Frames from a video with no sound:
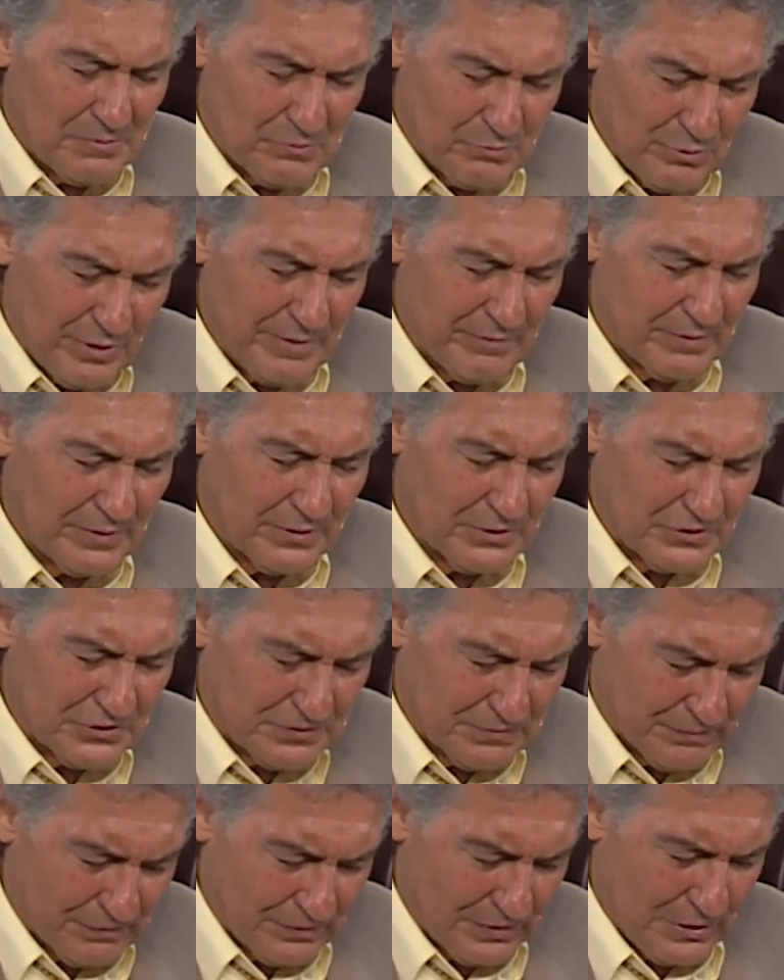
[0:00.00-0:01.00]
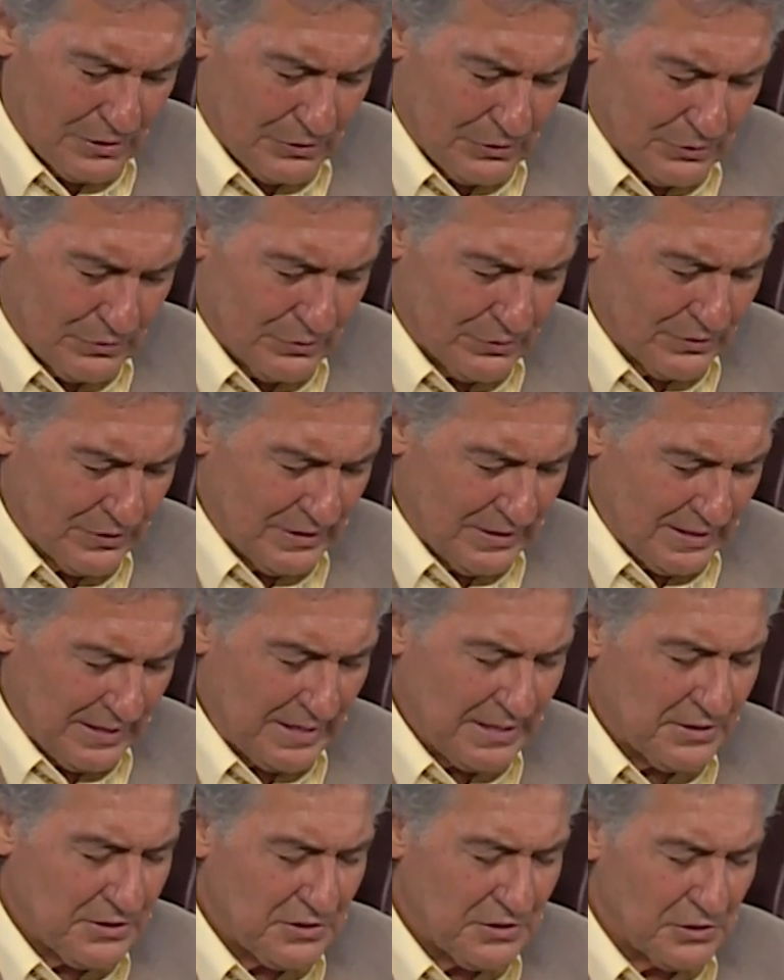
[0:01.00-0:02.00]
rivers flow
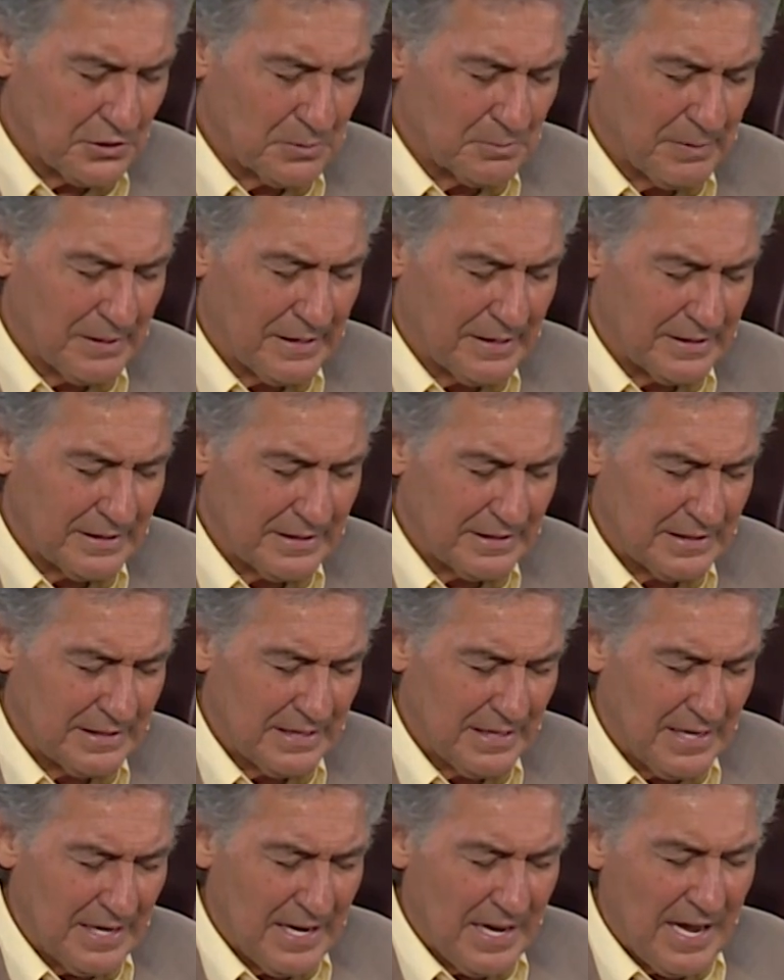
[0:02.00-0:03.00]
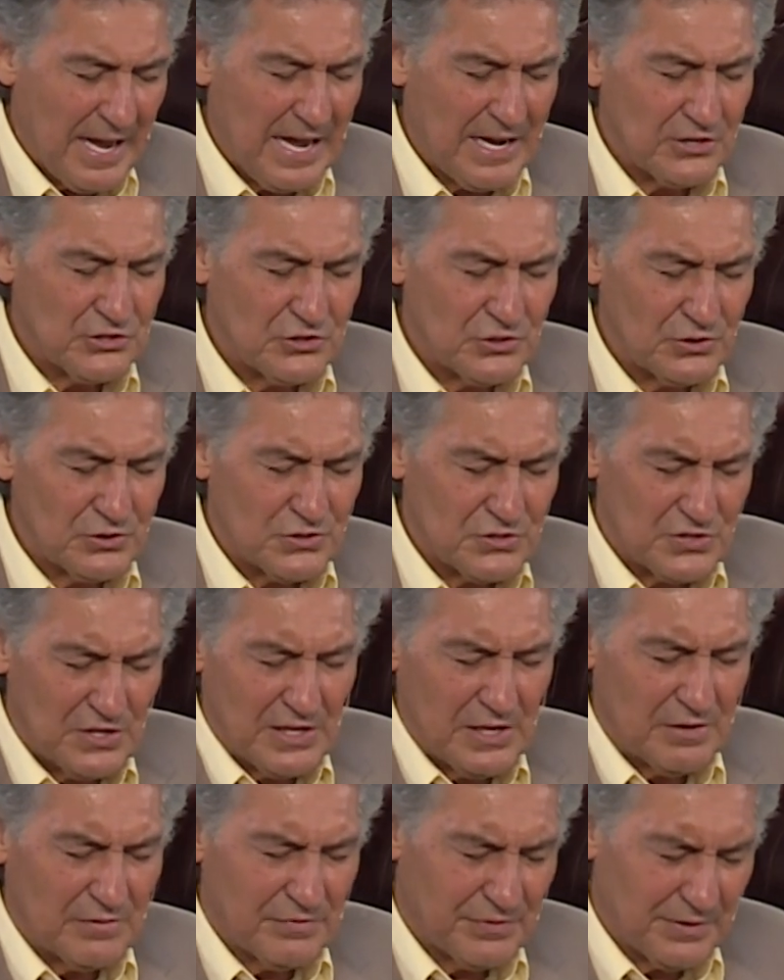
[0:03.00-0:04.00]
into your body as you
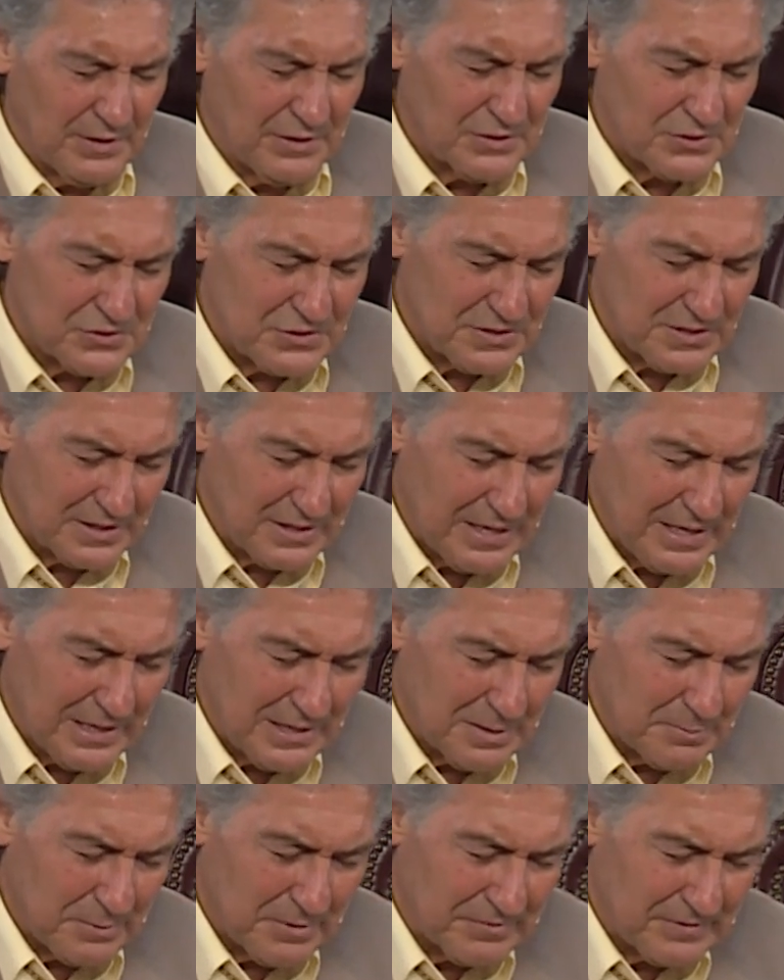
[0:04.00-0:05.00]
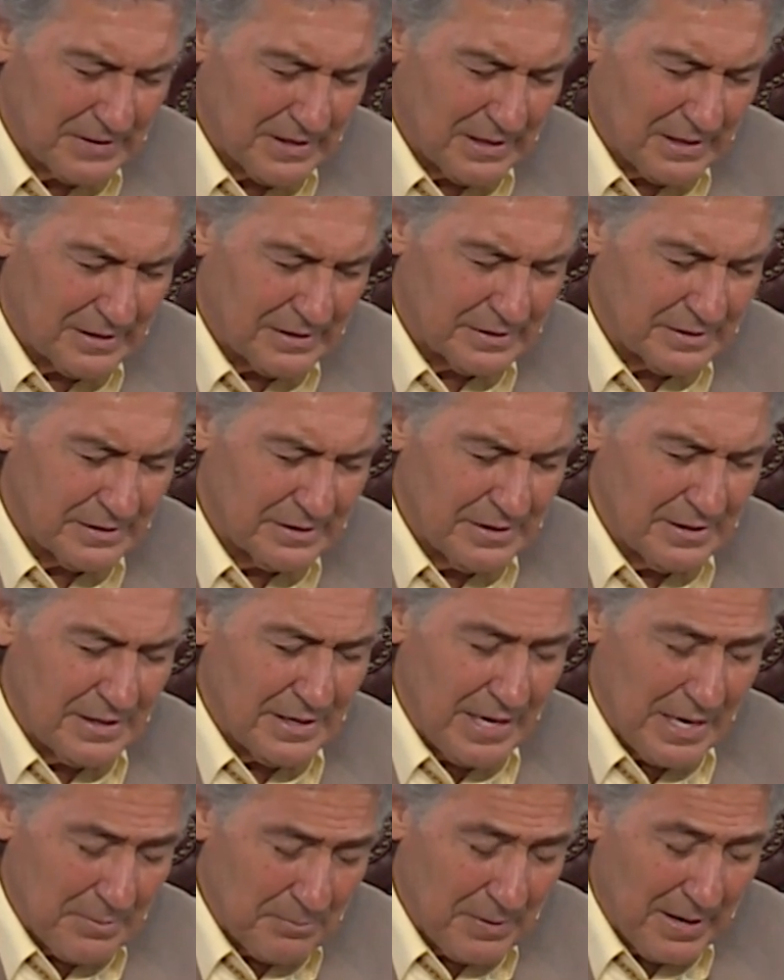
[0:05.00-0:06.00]
seek first the kingdom of God
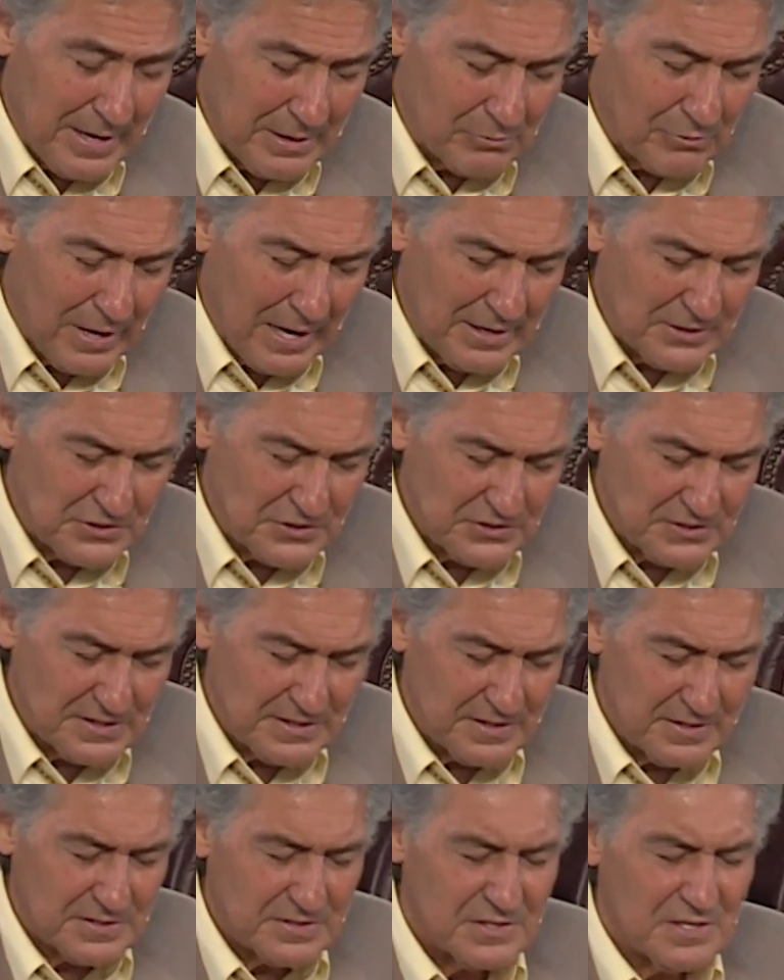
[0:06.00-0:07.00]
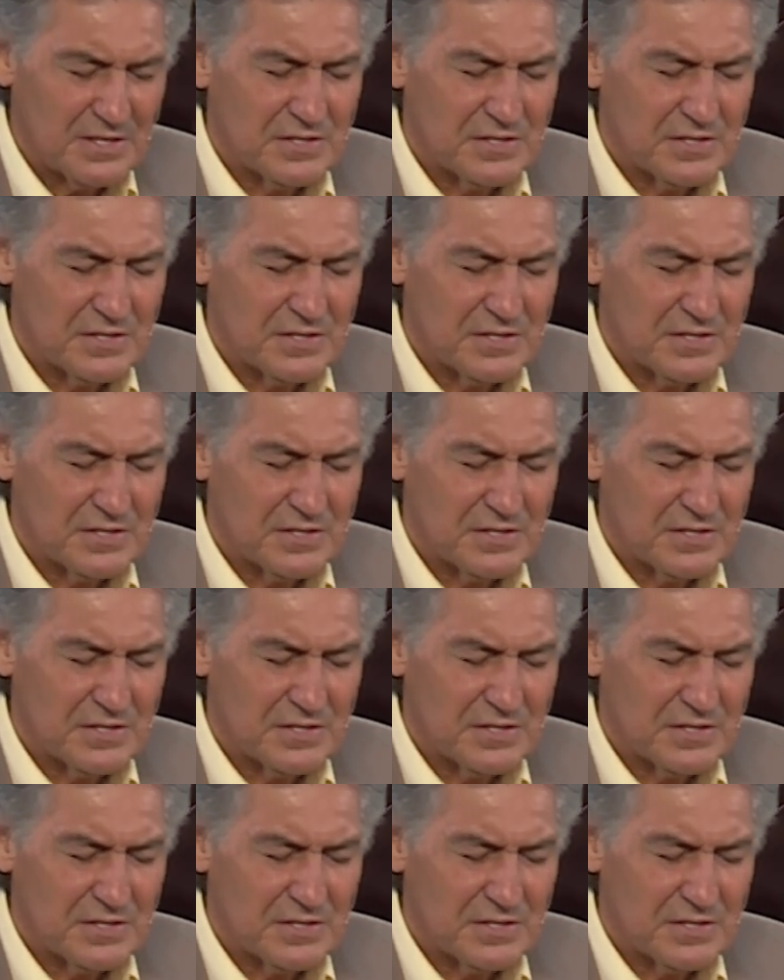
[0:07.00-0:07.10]
and my righteousness,